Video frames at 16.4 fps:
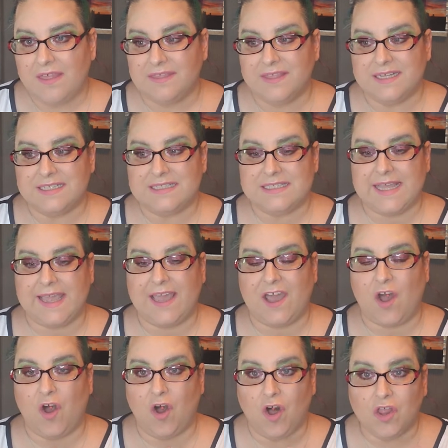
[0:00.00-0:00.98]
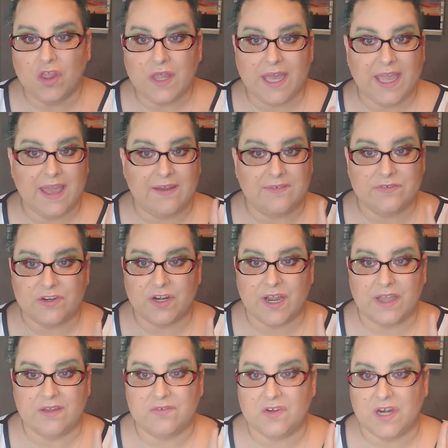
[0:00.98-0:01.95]
That's like all I ever,
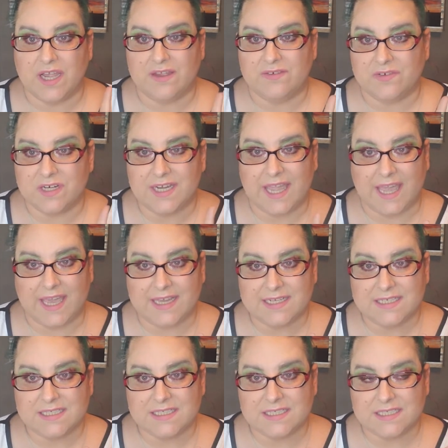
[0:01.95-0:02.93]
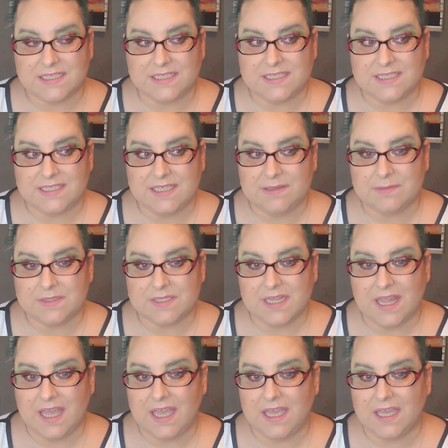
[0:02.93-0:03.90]
ever, ever get, it seems
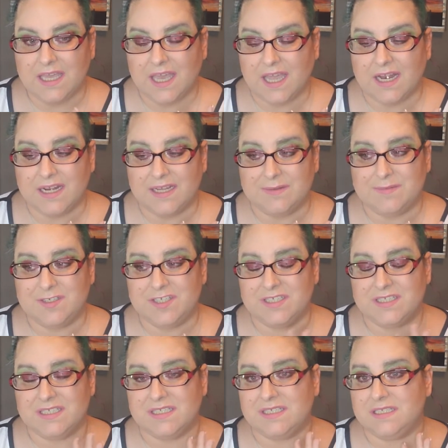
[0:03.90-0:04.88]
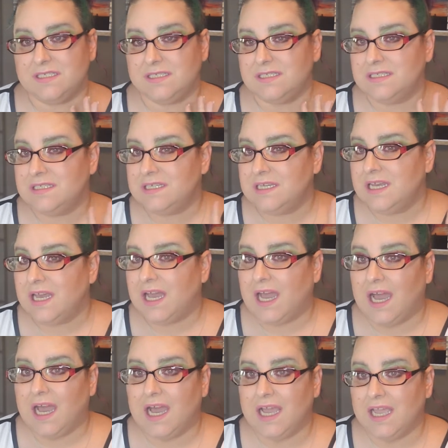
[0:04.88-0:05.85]
like. And I'm just,
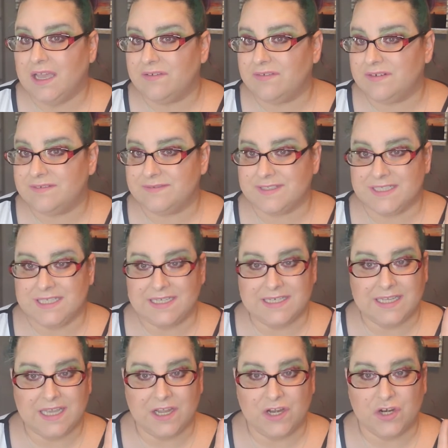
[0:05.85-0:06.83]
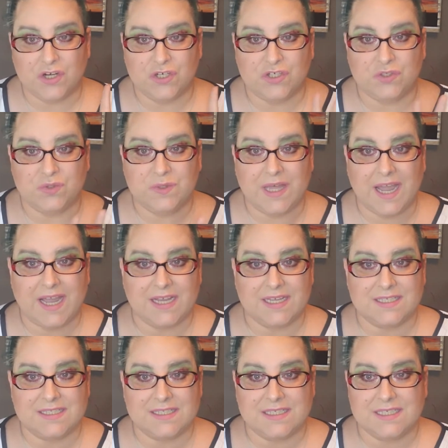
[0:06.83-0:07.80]
I have enough skincare to
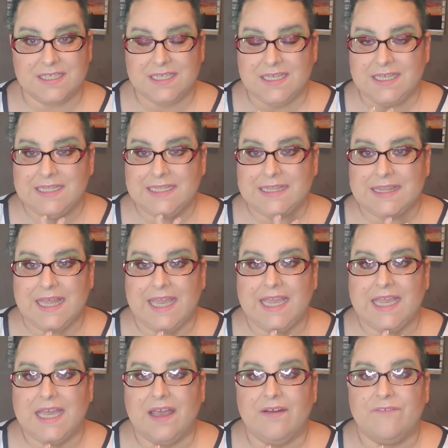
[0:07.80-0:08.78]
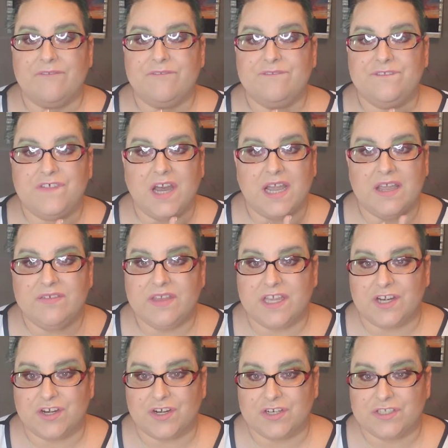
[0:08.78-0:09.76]
last like five
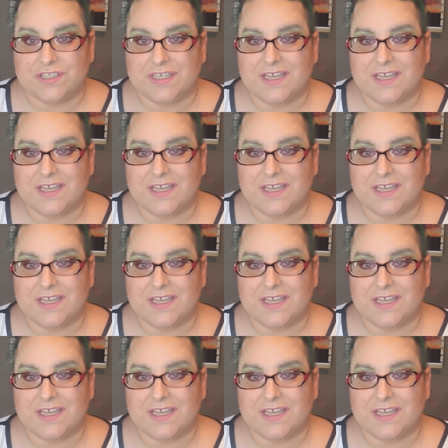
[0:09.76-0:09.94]
years.